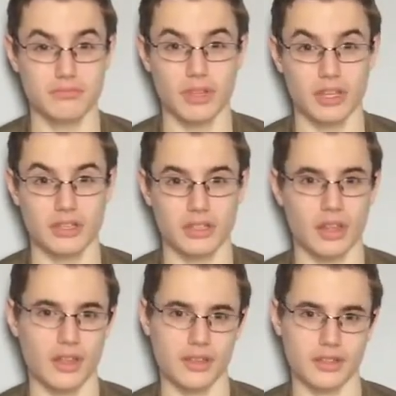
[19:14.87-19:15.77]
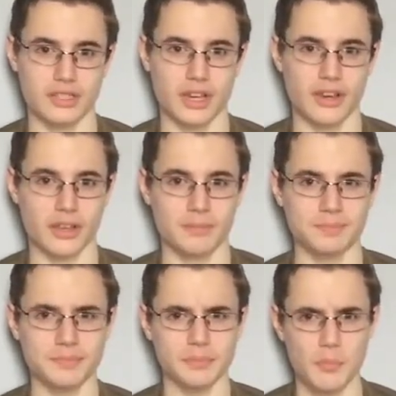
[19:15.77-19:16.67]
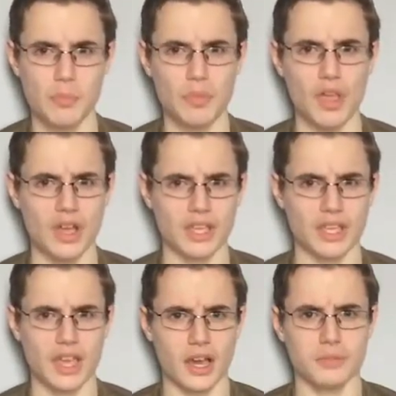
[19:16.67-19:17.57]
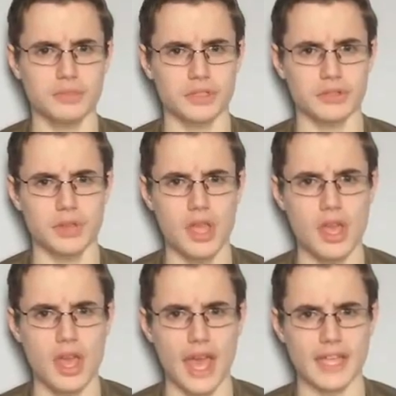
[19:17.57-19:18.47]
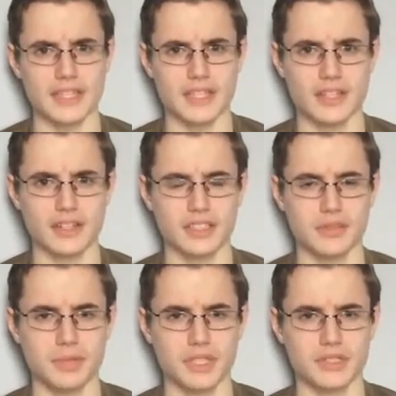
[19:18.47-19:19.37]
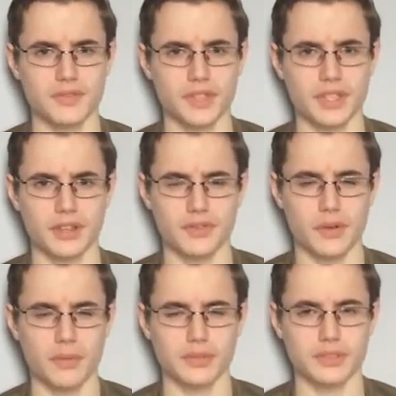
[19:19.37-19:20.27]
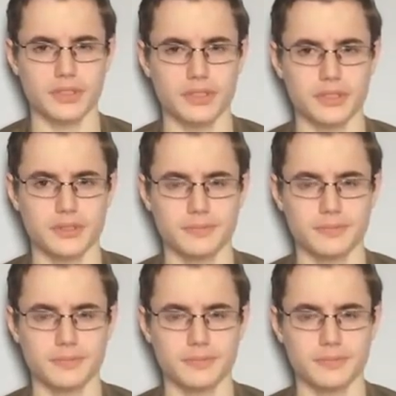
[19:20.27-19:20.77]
I feel like the Sheringham, I can get up to 80-90 minutes of video if I wanted to.